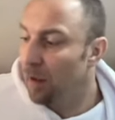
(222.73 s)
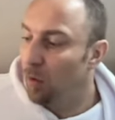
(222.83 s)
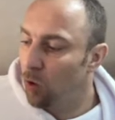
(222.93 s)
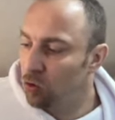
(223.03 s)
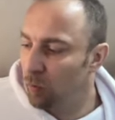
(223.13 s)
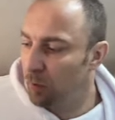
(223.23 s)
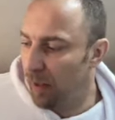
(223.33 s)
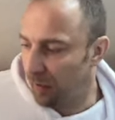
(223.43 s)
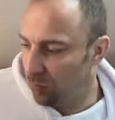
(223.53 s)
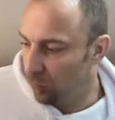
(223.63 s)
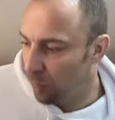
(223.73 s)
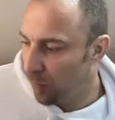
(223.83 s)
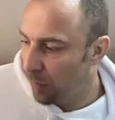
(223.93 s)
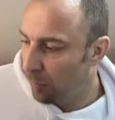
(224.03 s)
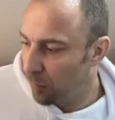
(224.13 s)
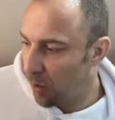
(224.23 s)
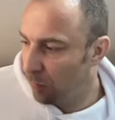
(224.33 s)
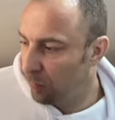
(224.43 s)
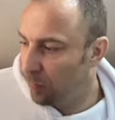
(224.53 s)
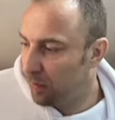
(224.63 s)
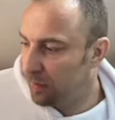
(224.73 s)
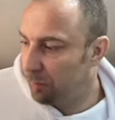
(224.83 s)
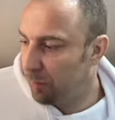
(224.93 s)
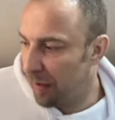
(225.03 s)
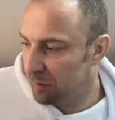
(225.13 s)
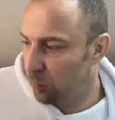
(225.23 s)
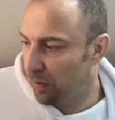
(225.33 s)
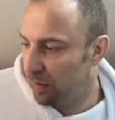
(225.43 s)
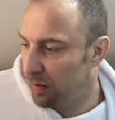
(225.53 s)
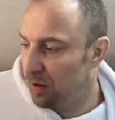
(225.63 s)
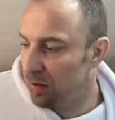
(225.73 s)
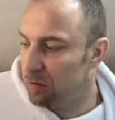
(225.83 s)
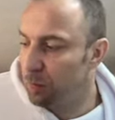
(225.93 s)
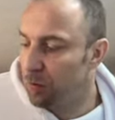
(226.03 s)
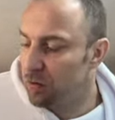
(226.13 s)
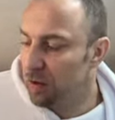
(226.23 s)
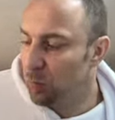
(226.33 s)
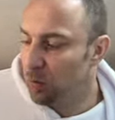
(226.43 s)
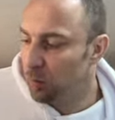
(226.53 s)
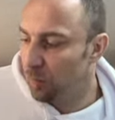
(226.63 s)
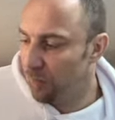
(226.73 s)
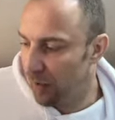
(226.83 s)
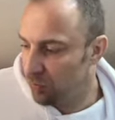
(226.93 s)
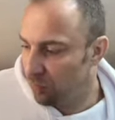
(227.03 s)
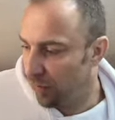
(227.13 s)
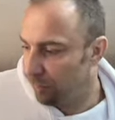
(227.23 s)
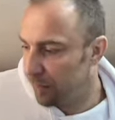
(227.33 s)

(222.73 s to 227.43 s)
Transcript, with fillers: What should black do? Probably the best way here is to proceed with the move h five,